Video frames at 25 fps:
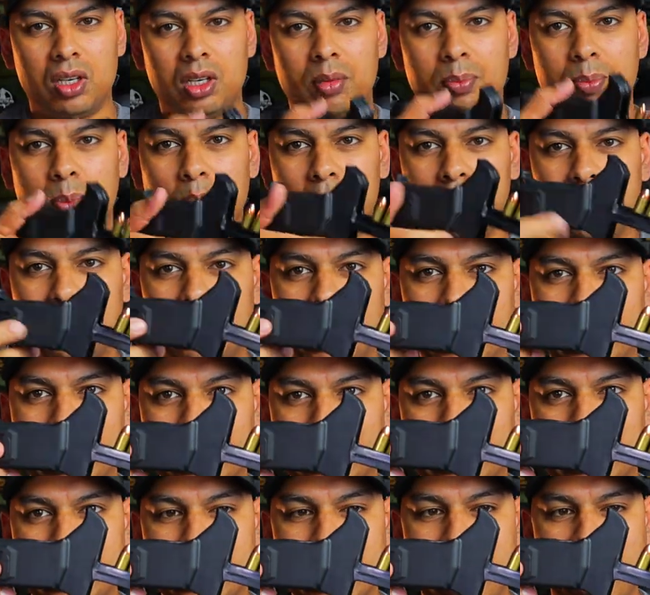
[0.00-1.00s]
on, put it like
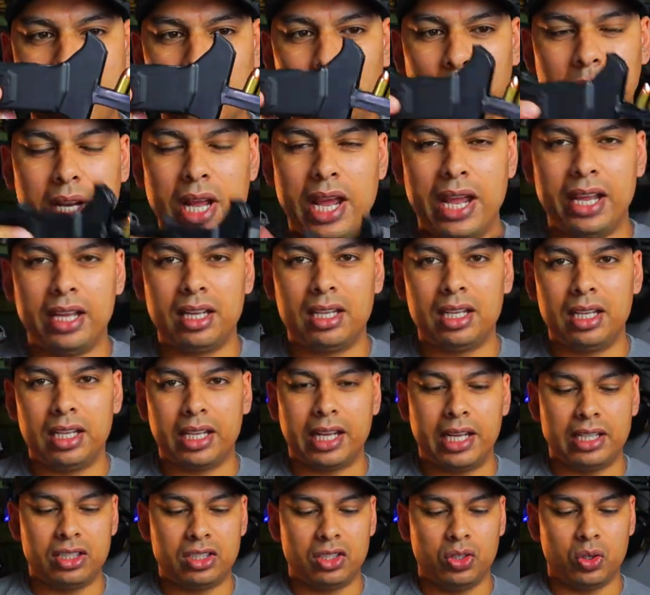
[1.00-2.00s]
at the downward angle
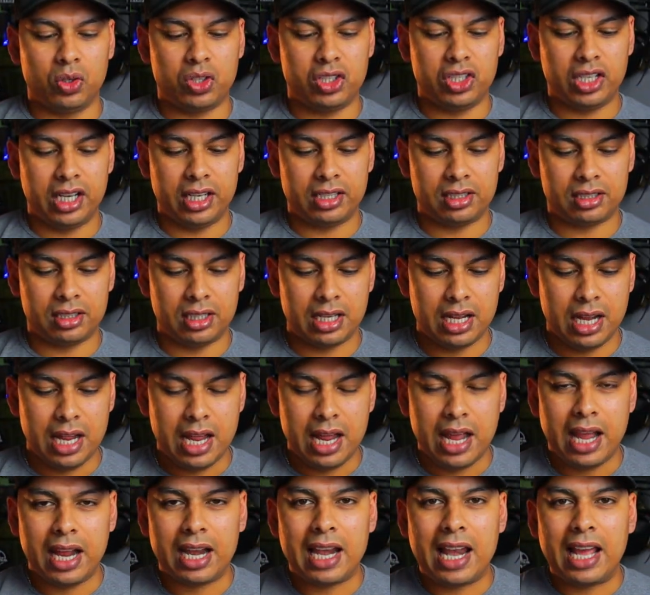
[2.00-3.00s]
against your chest,
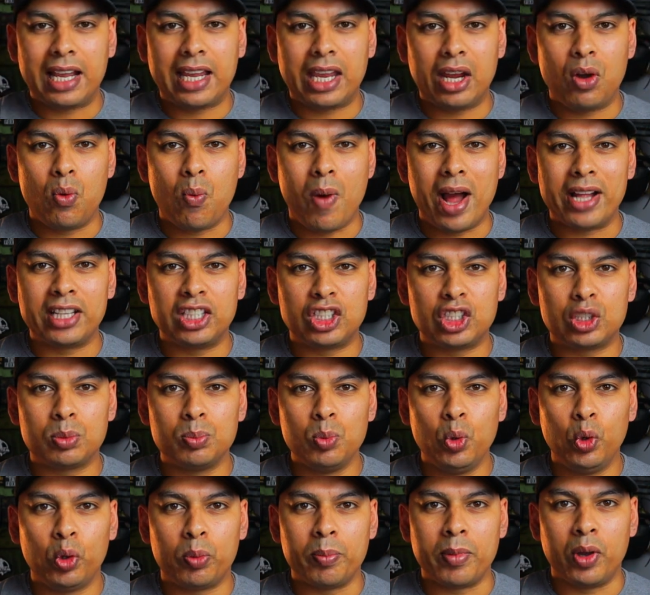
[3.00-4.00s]
and like in one
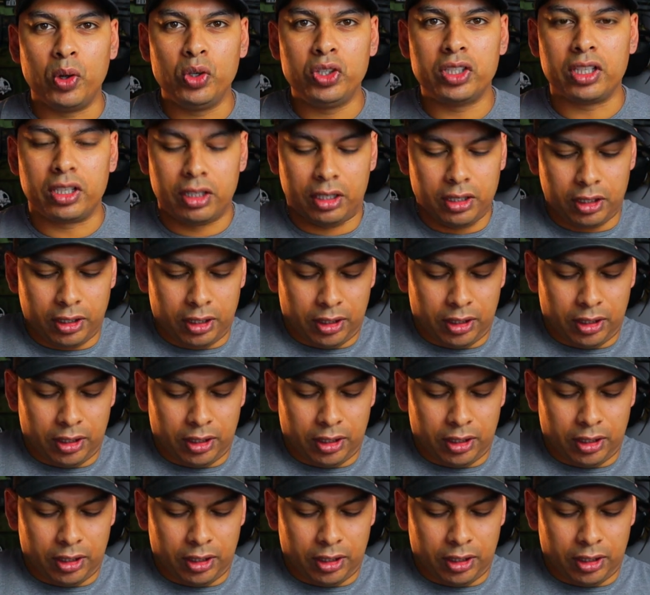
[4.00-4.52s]
smooth motion,